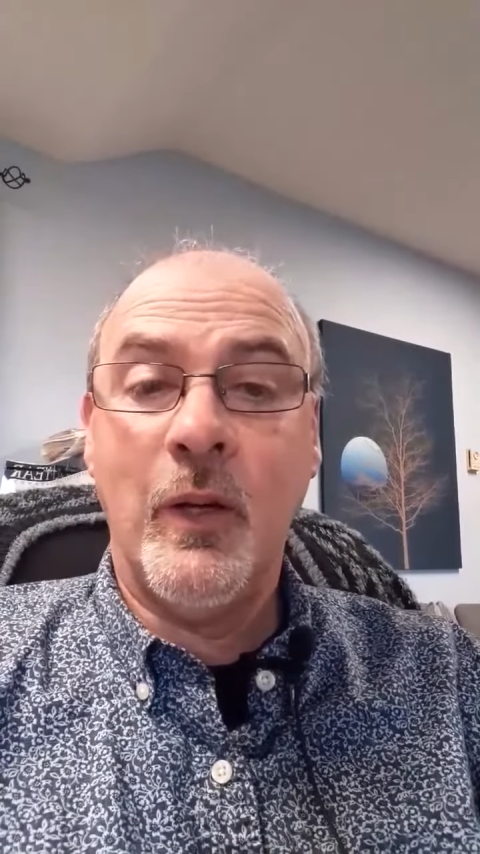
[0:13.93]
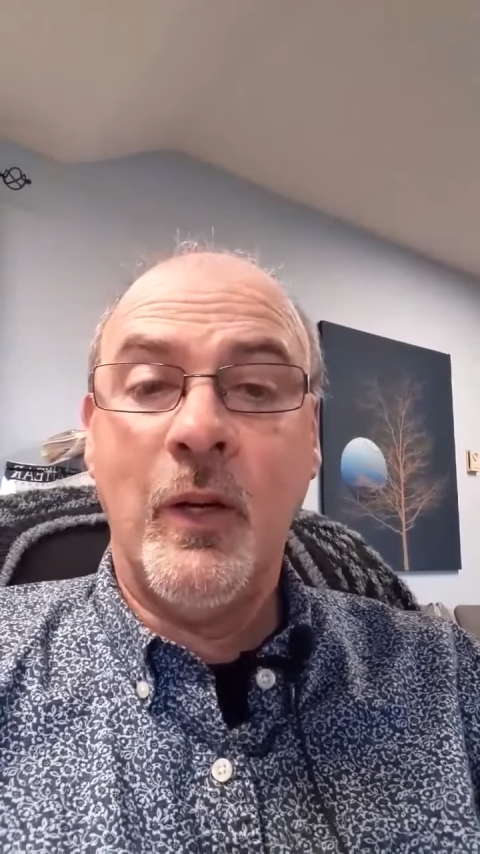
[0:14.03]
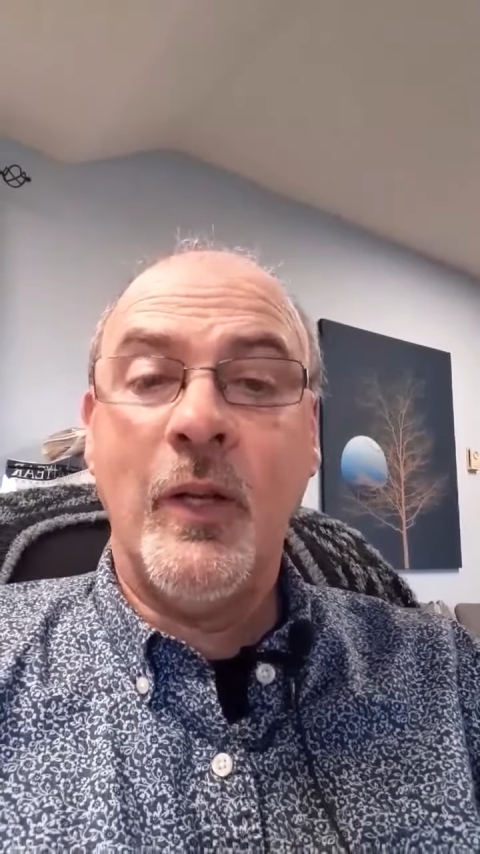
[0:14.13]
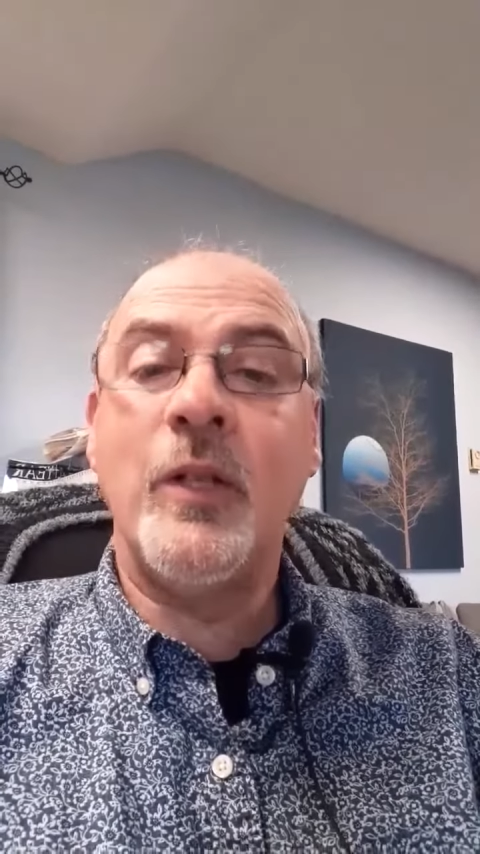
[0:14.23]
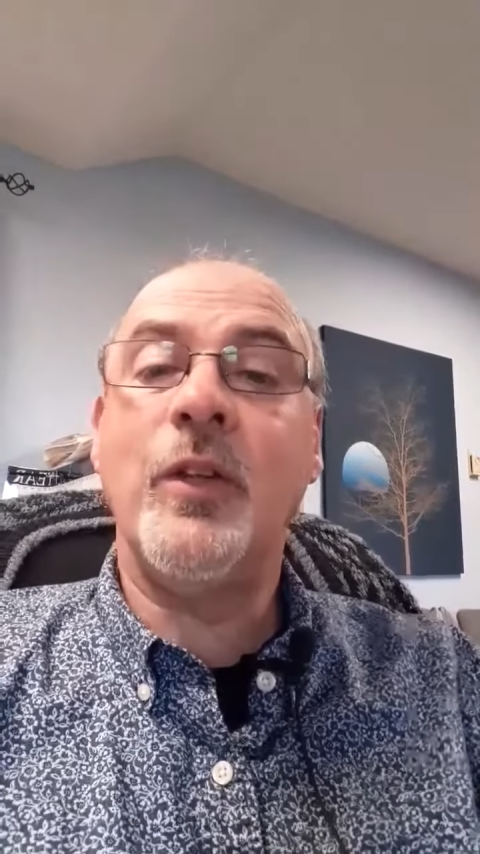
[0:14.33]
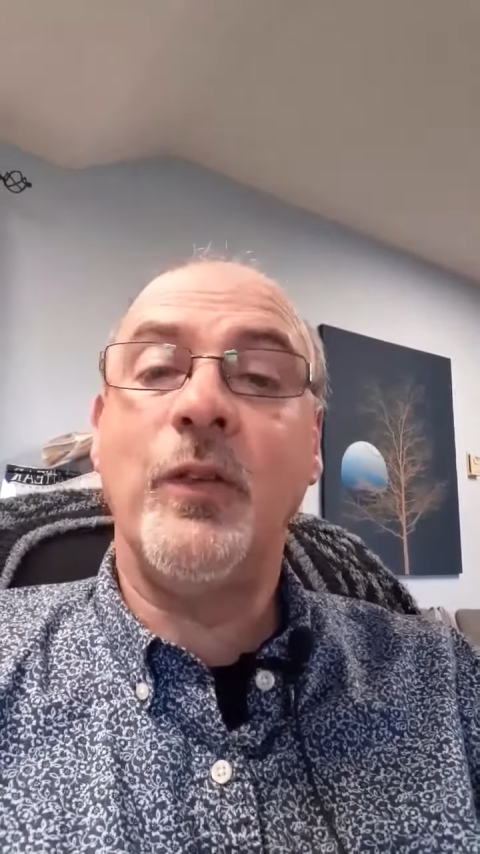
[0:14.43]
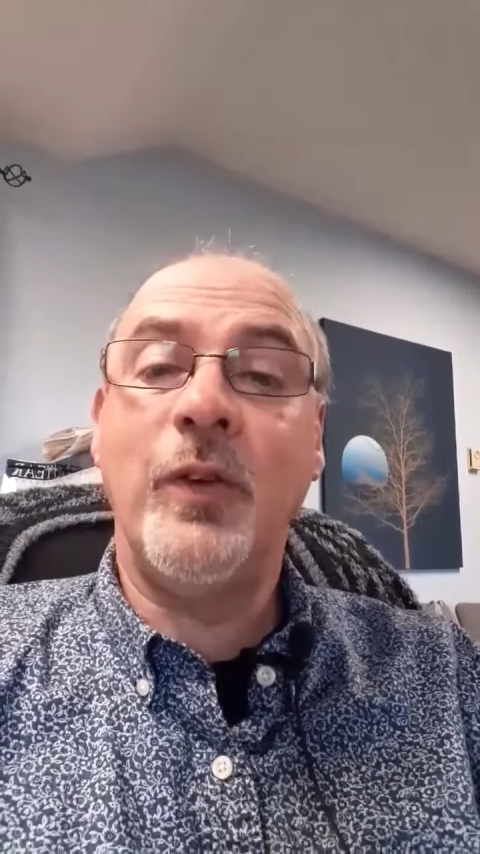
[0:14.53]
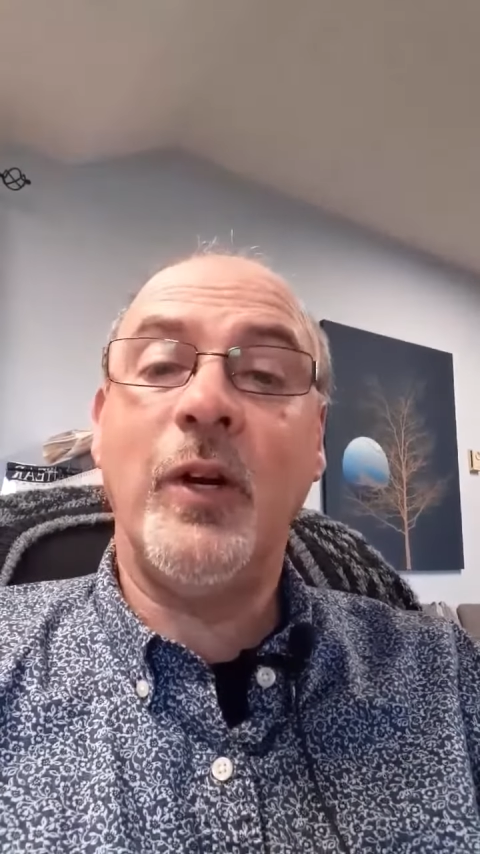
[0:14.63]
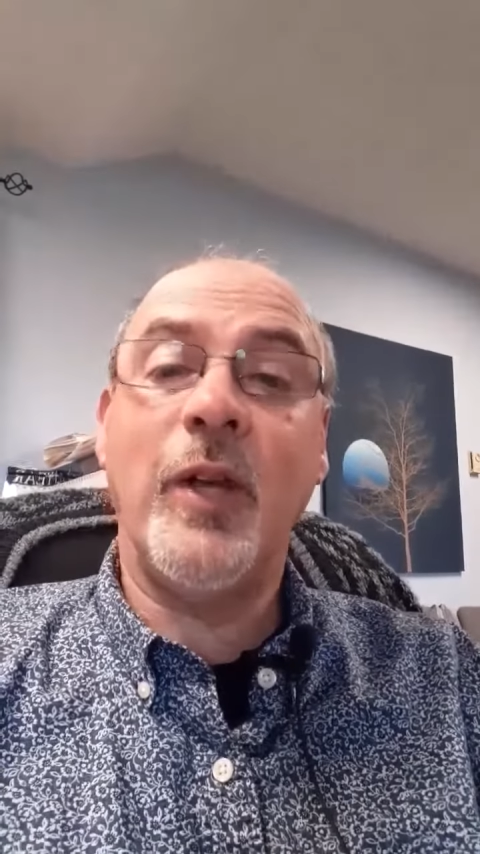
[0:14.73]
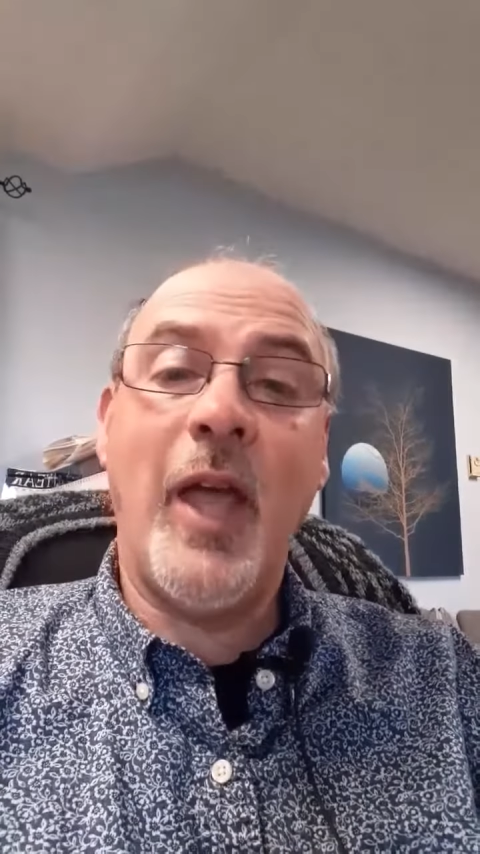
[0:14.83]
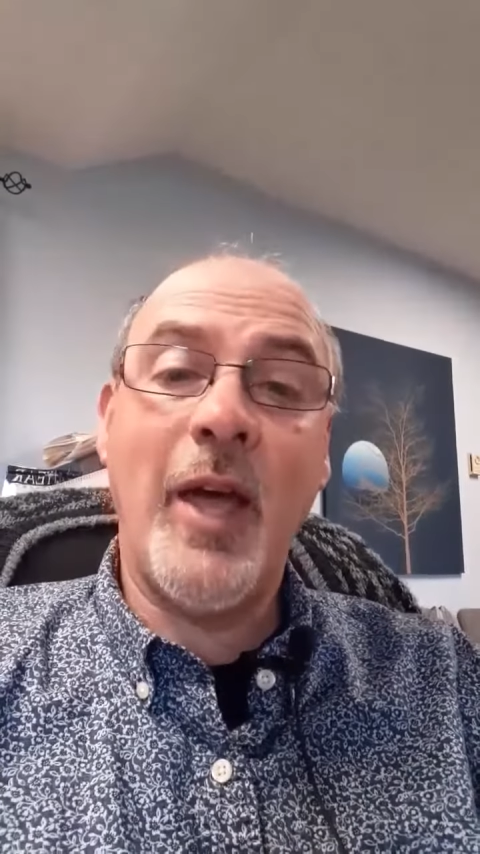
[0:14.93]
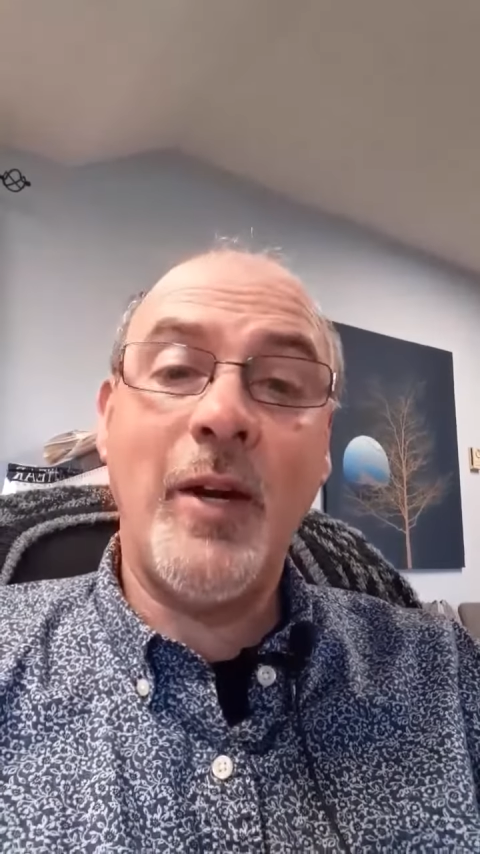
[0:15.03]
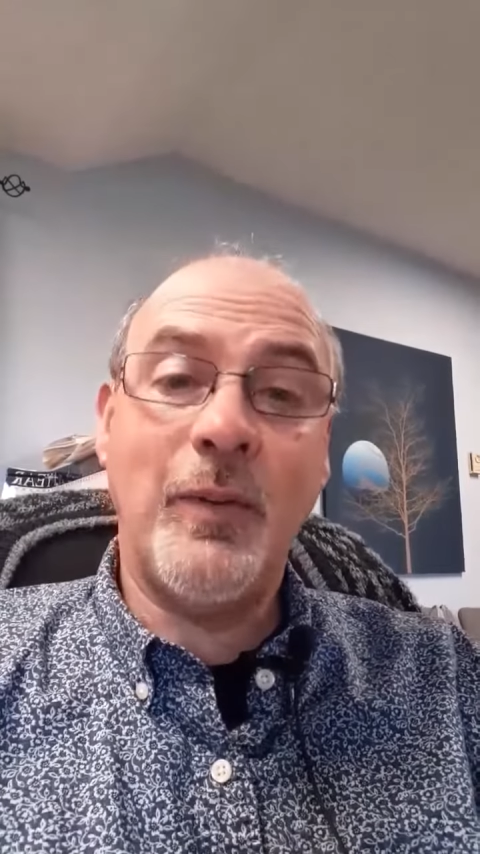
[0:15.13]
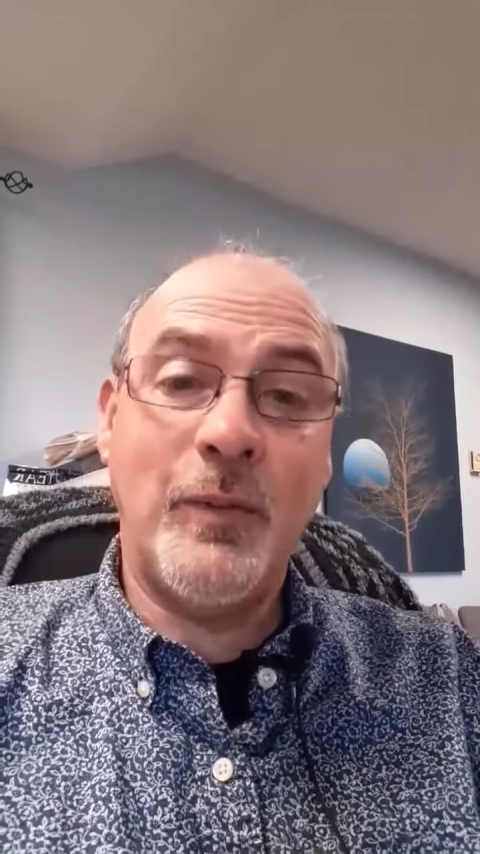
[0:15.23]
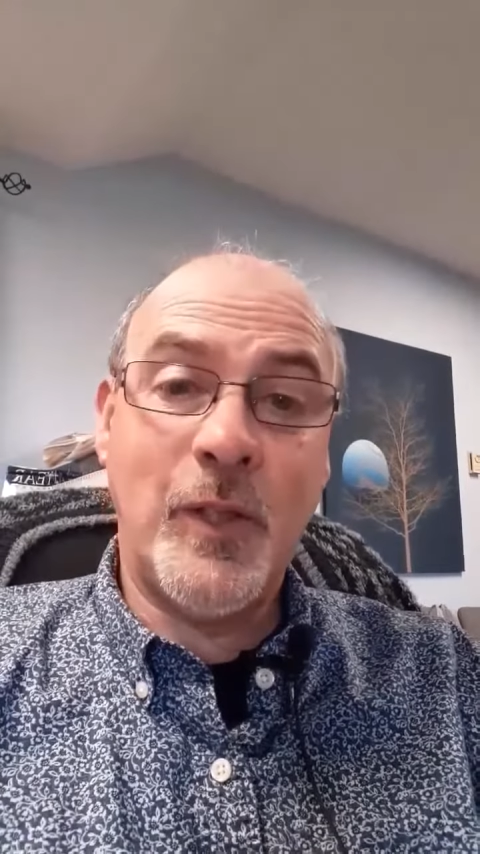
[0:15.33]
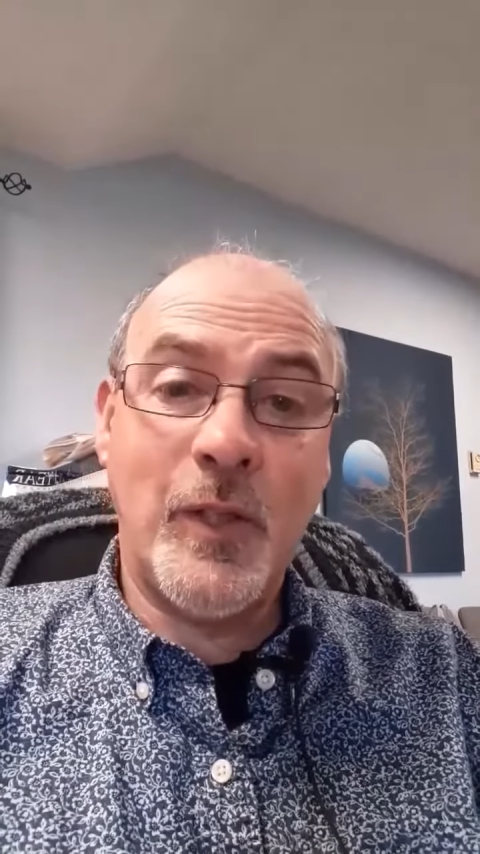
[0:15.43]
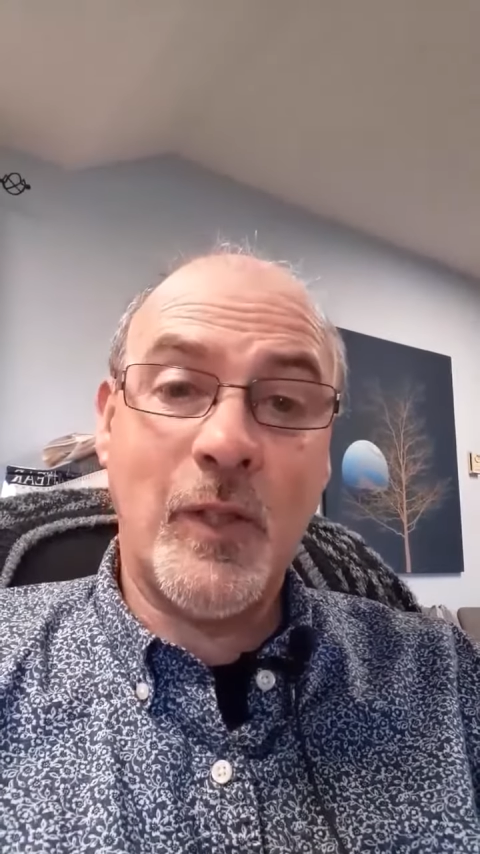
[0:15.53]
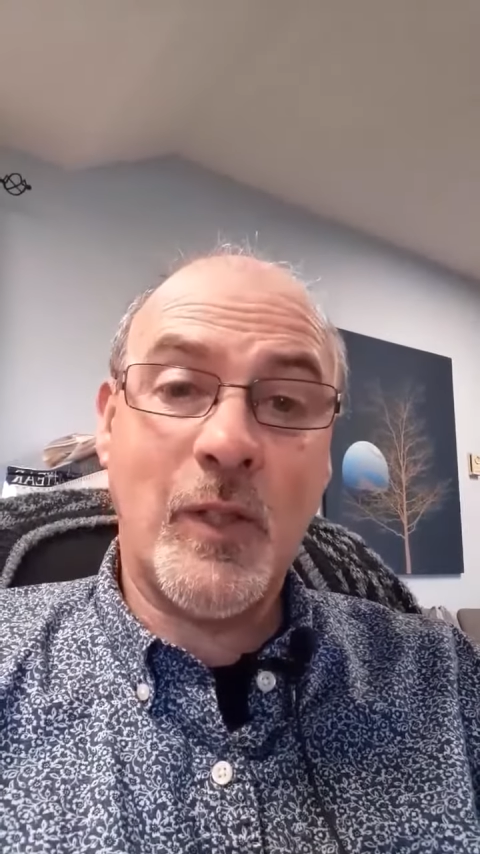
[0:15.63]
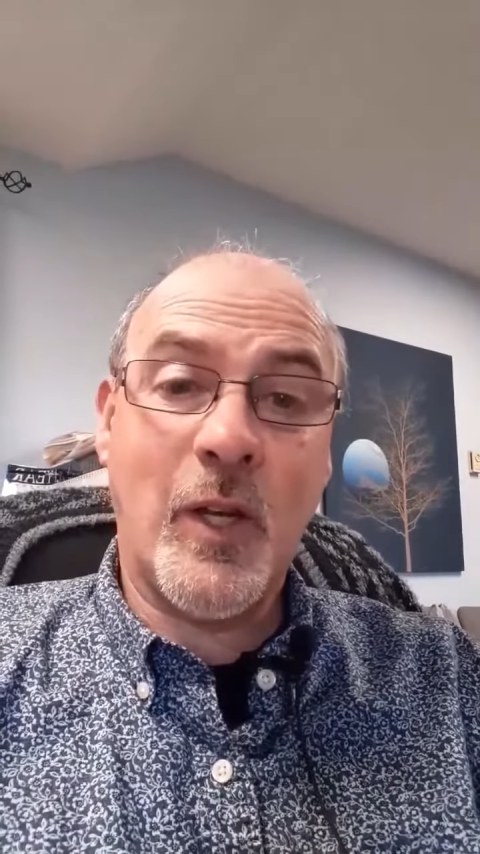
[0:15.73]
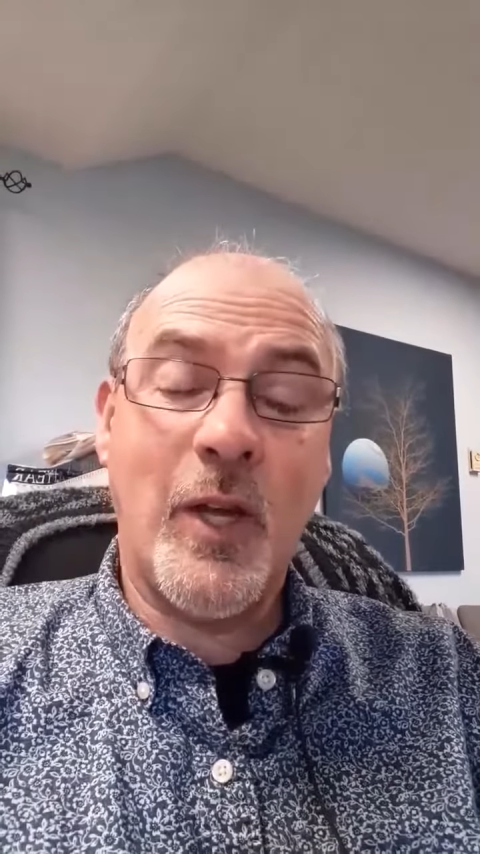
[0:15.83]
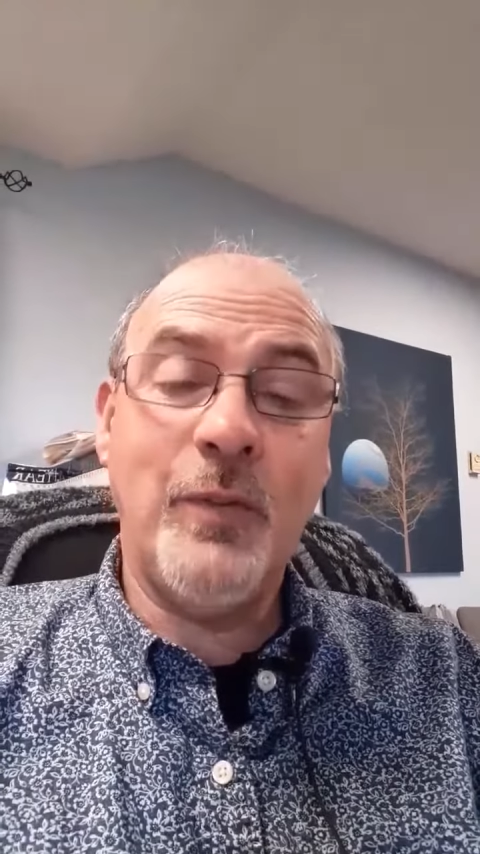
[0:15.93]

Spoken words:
until the very end of Jesus' life,